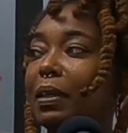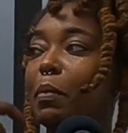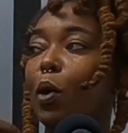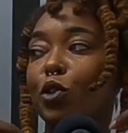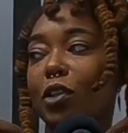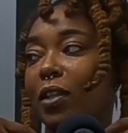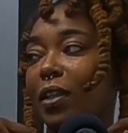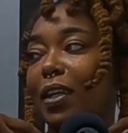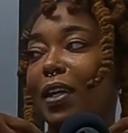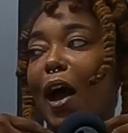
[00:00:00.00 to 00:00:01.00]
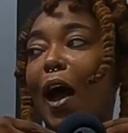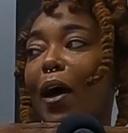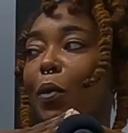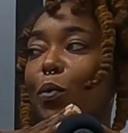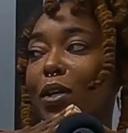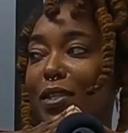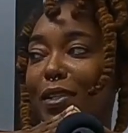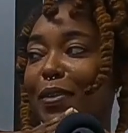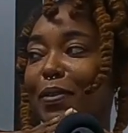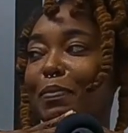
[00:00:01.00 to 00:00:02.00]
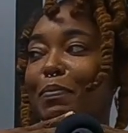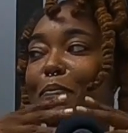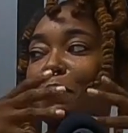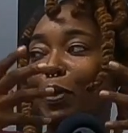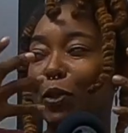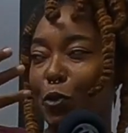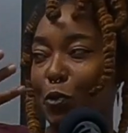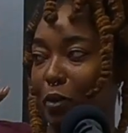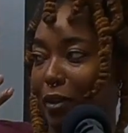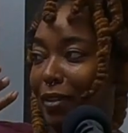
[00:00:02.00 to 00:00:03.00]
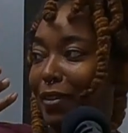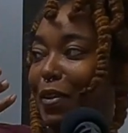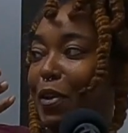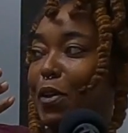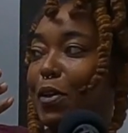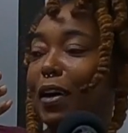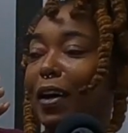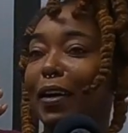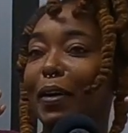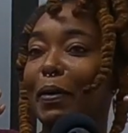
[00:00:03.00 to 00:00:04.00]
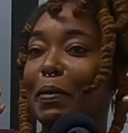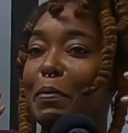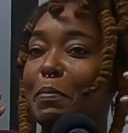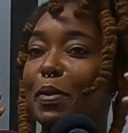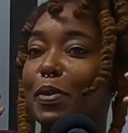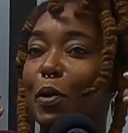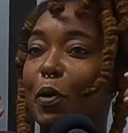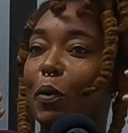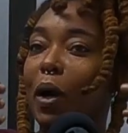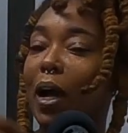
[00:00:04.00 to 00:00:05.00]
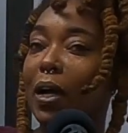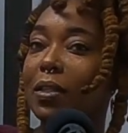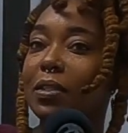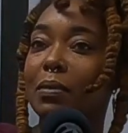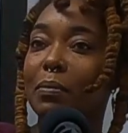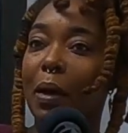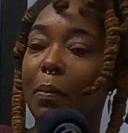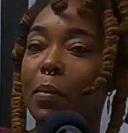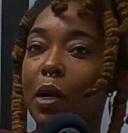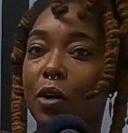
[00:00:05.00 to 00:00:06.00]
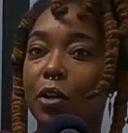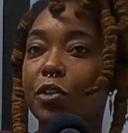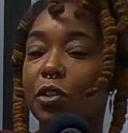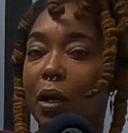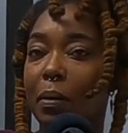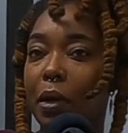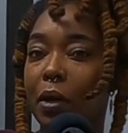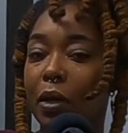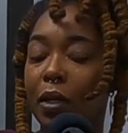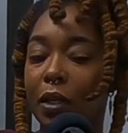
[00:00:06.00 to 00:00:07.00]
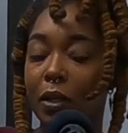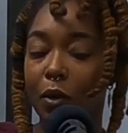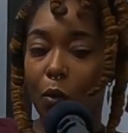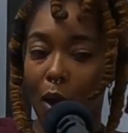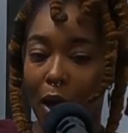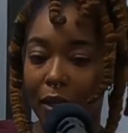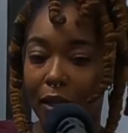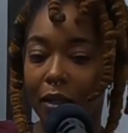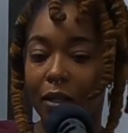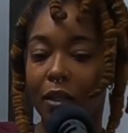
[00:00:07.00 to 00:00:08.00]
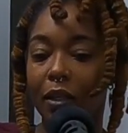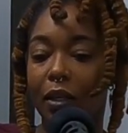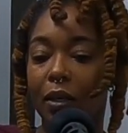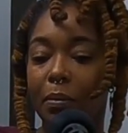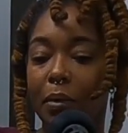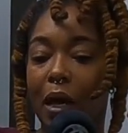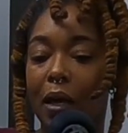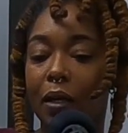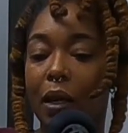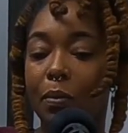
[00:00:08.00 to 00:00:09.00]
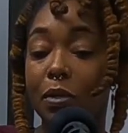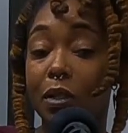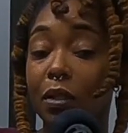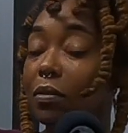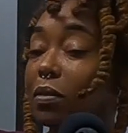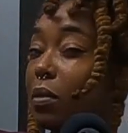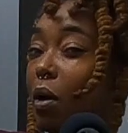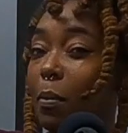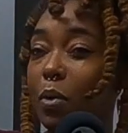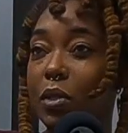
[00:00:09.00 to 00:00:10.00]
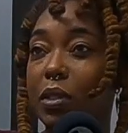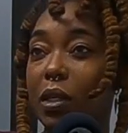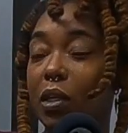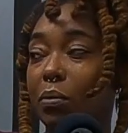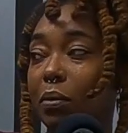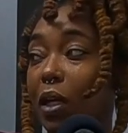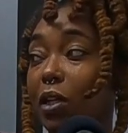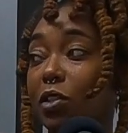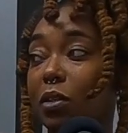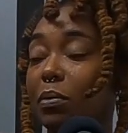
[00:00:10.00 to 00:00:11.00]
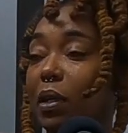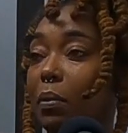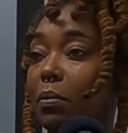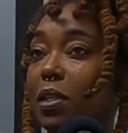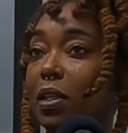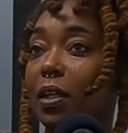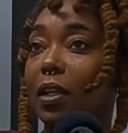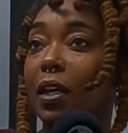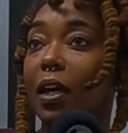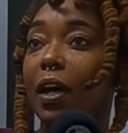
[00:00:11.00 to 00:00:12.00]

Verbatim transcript: and emotionally I wasn't mature um, so I got into my marriage and I married quite young. Um, and I and that was a almost a 10 year relationship that I was in.